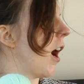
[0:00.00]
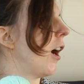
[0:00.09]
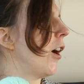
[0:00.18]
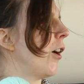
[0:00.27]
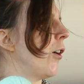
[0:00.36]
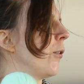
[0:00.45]

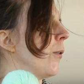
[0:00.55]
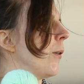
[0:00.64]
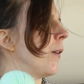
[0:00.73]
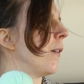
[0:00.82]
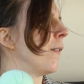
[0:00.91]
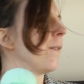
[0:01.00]
Oh,
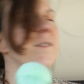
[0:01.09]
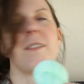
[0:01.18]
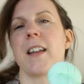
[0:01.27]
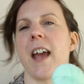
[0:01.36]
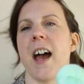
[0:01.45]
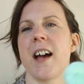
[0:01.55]

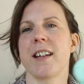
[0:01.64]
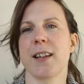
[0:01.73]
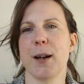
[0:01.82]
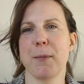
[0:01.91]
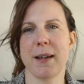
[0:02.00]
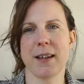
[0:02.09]
the cat's
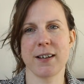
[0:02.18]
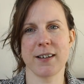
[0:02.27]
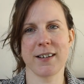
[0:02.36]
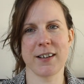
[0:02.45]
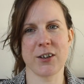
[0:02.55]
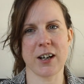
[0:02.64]
coming.
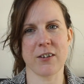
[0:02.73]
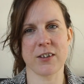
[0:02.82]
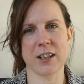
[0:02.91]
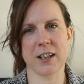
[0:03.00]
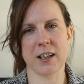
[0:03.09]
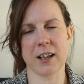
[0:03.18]
He's
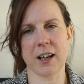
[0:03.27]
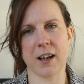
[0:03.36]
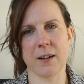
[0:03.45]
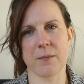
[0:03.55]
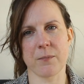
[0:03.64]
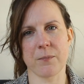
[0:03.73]
shouting at the cat.
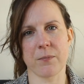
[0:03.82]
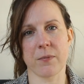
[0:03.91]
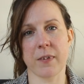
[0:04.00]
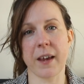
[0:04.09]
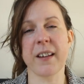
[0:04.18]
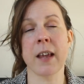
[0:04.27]

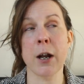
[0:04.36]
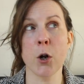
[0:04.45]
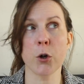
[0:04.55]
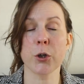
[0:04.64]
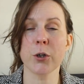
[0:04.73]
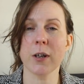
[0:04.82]
They're
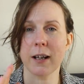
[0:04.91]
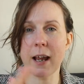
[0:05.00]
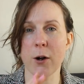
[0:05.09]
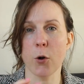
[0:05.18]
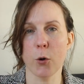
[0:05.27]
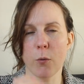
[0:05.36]
not doing. They're
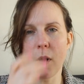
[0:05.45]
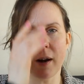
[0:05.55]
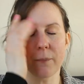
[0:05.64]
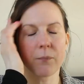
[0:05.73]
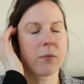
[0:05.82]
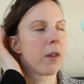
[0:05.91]
getting on all right.